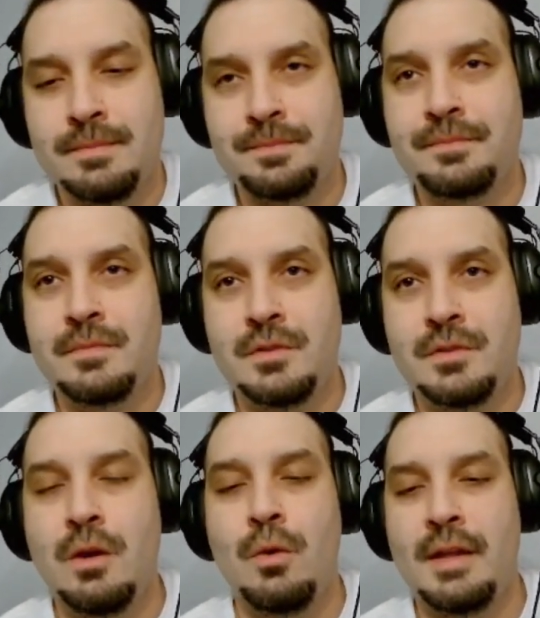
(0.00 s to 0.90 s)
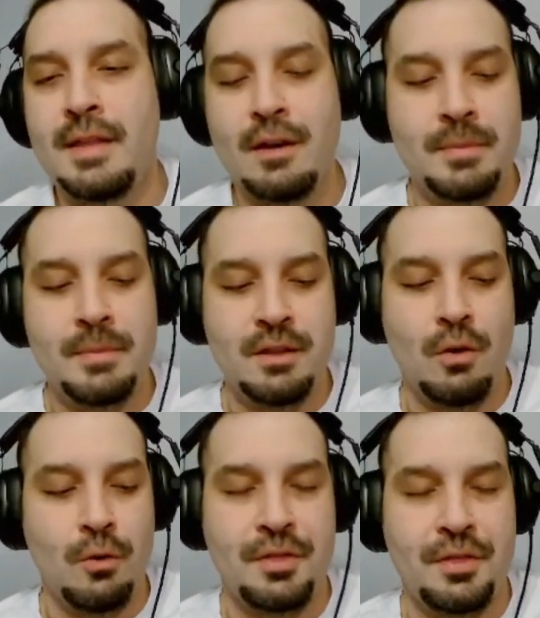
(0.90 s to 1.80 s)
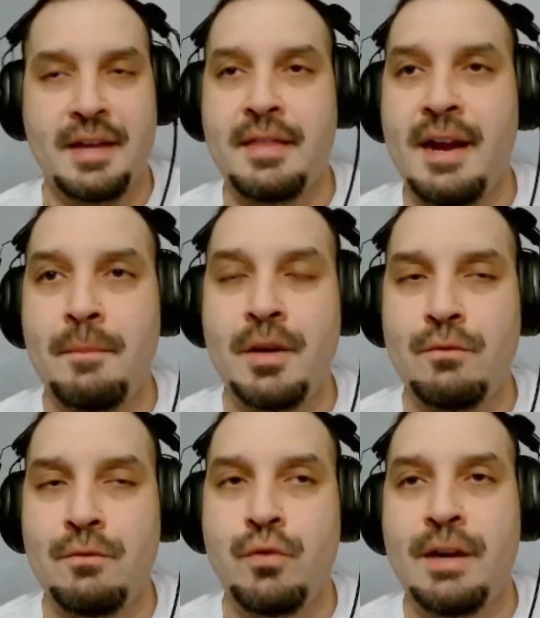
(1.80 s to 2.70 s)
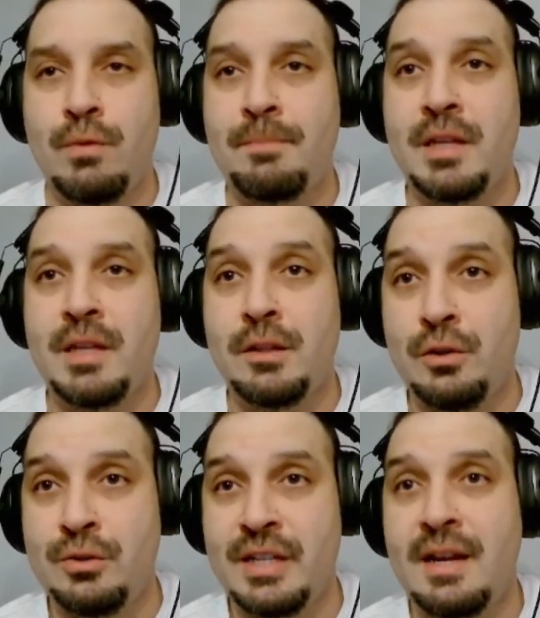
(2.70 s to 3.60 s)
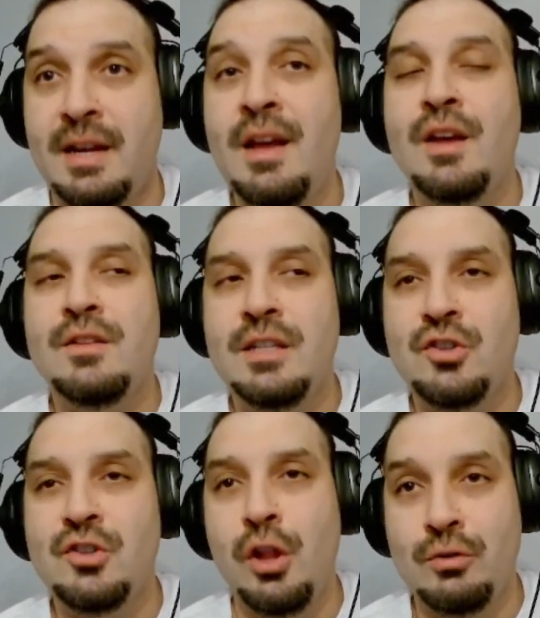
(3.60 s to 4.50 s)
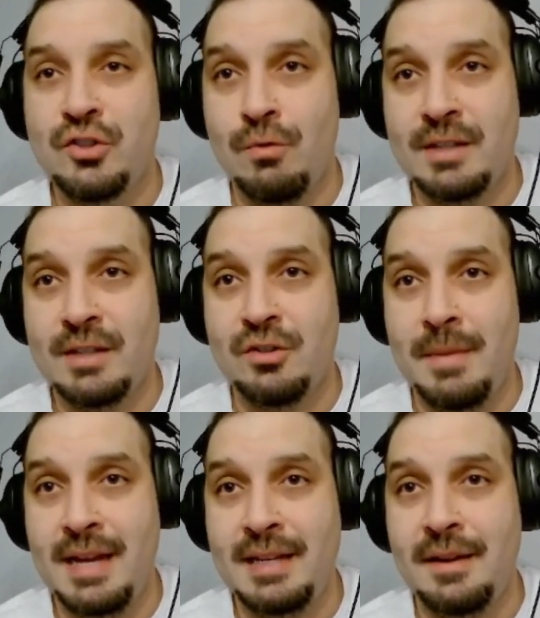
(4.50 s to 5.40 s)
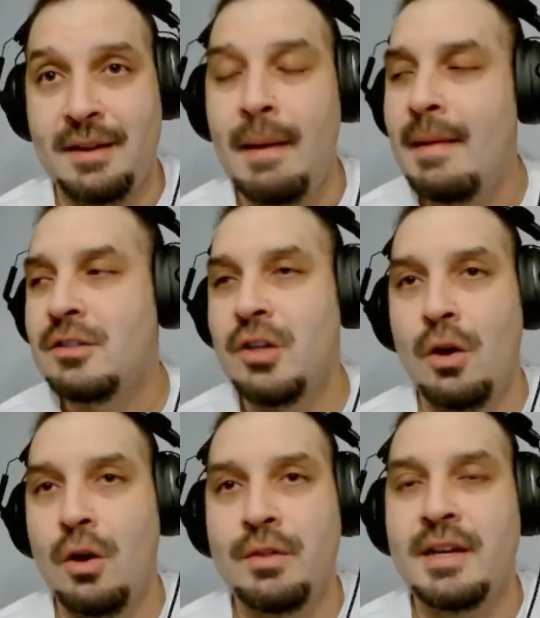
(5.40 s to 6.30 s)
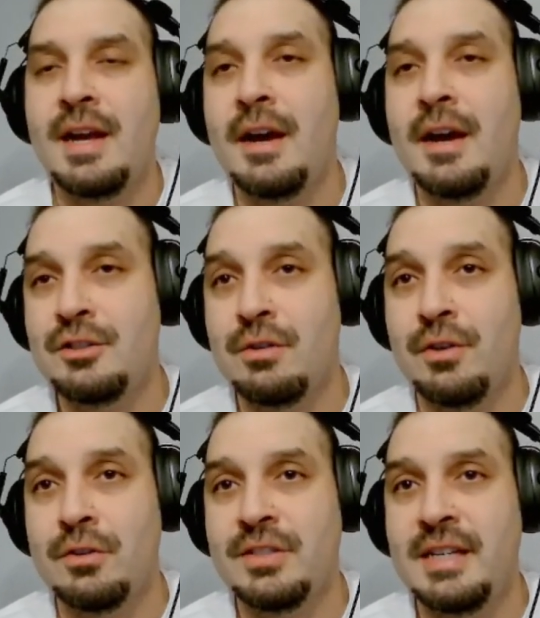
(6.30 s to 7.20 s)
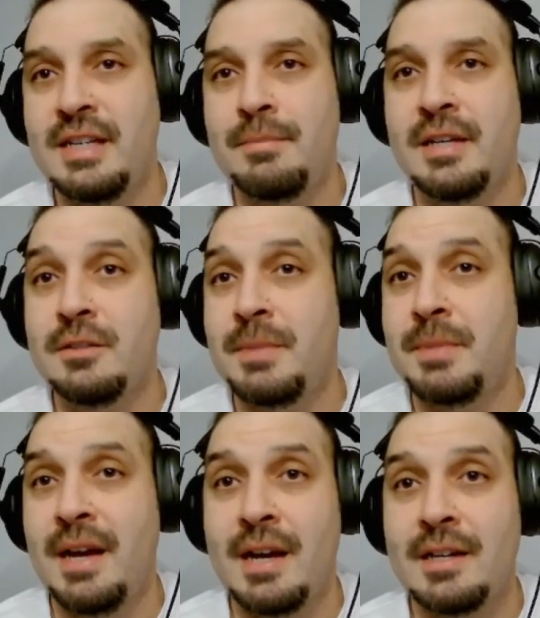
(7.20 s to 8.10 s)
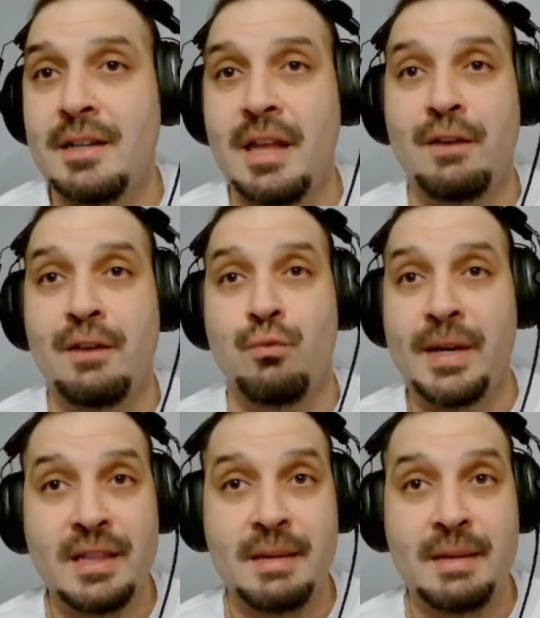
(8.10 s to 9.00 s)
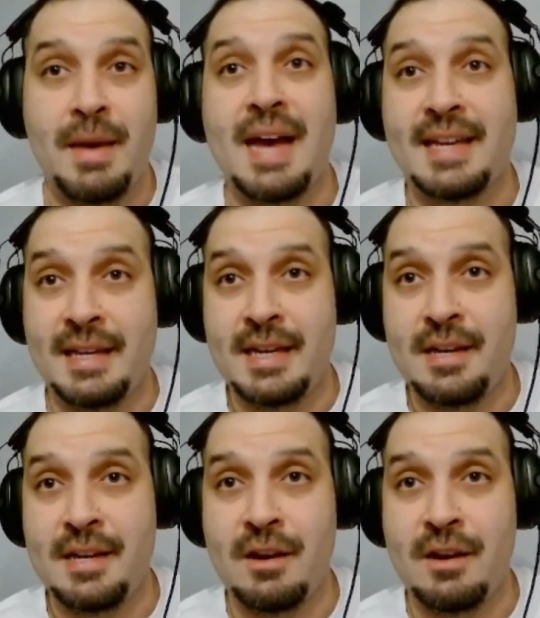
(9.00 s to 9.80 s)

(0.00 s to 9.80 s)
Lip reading: So, and that'll be the whole thing there. But Rhea Ripley losing this close to WrestleMania. So the controversy because Bianca like really backing Io.